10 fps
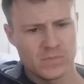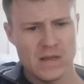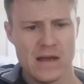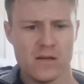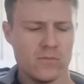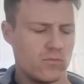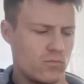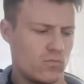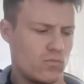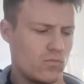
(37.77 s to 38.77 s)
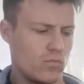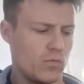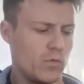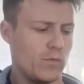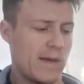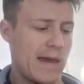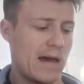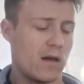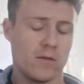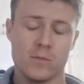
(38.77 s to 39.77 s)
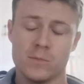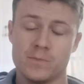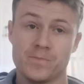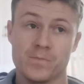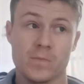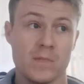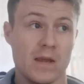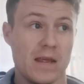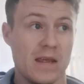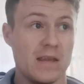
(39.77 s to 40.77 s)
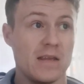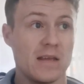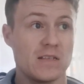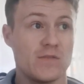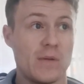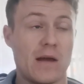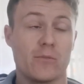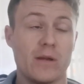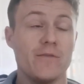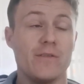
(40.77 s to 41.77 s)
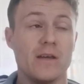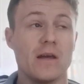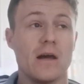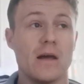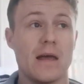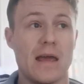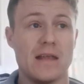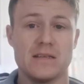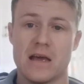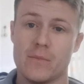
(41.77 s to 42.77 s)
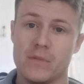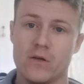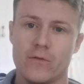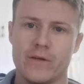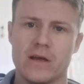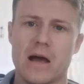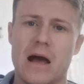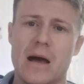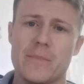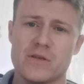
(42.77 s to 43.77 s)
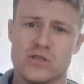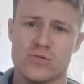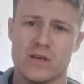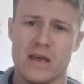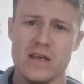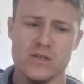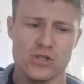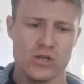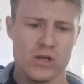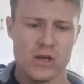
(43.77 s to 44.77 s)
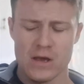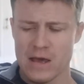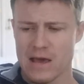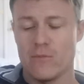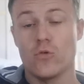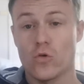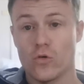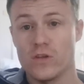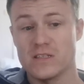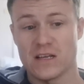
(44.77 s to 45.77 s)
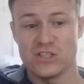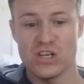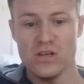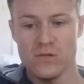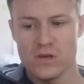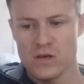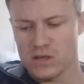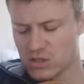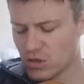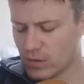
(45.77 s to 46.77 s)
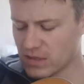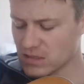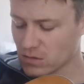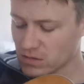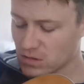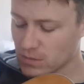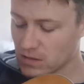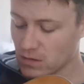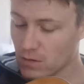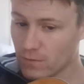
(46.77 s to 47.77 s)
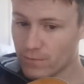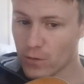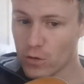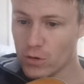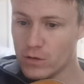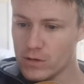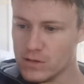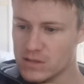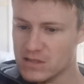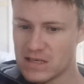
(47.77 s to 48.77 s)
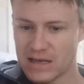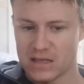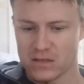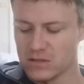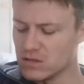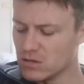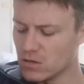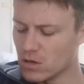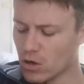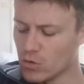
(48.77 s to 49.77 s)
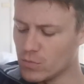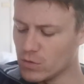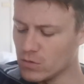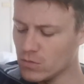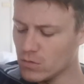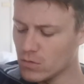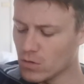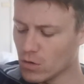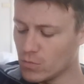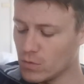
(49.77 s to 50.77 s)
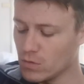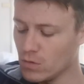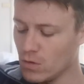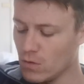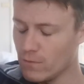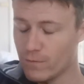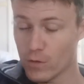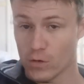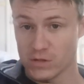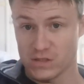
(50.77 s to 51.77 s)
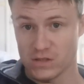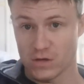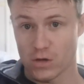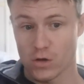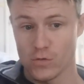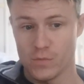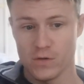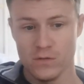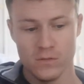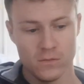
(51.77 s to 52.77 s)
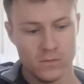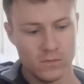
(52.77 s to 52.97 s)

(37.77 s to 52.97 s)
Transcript: Now we'll move our ring finger and our middle finger up a string each, and we'll call this our G. So it's going to be 3rd, 2nd, open, open, 1st, open.